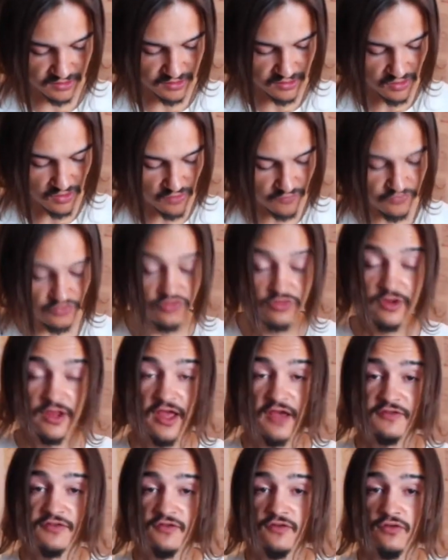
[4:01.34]

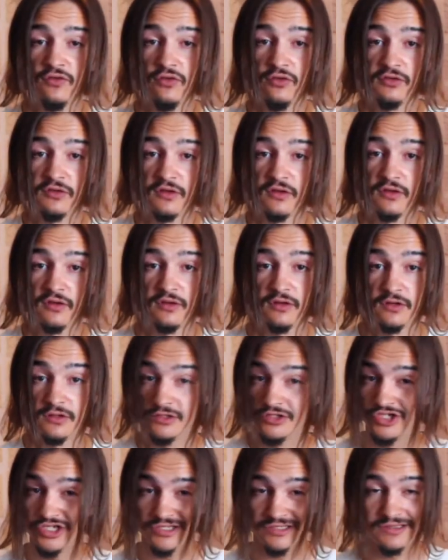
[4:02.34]
left foot.
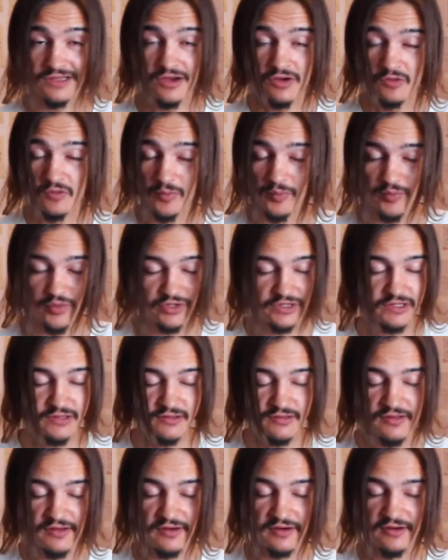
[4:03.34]
Just now, put
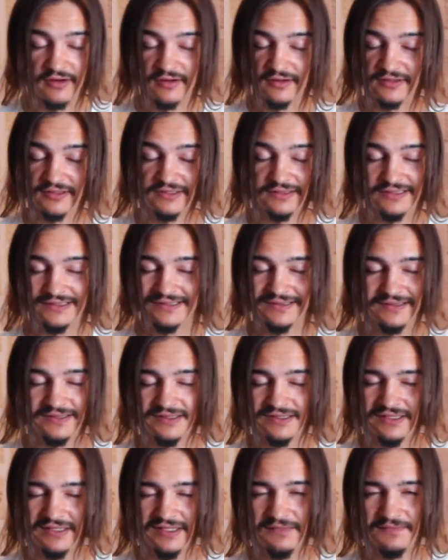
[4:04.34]
it there.
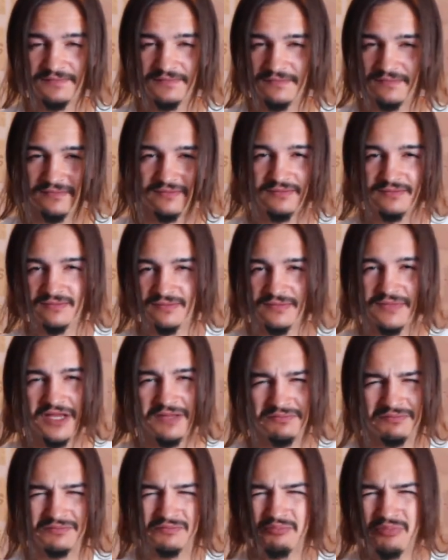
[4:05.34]
See,
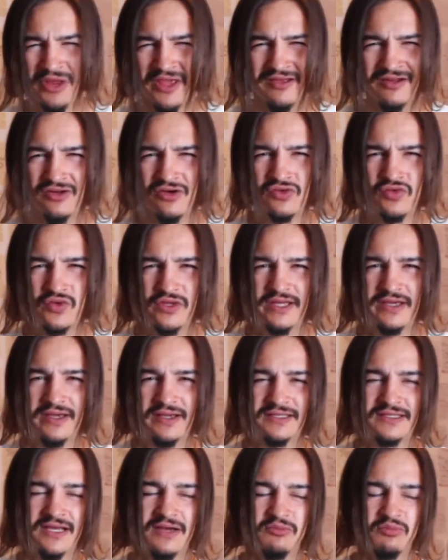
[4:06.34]
play along with the
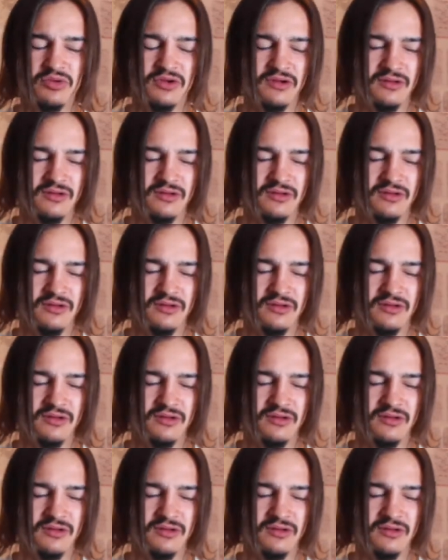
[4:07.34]
example.